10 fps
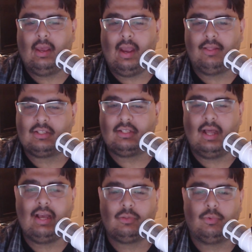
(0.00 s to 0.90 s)
And this
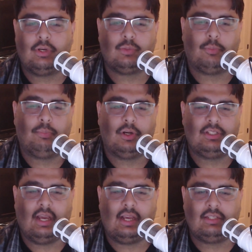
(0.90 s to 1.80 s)
last one is what puts
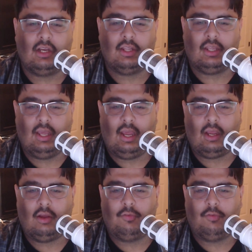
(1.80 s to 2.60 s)
the icing on the cake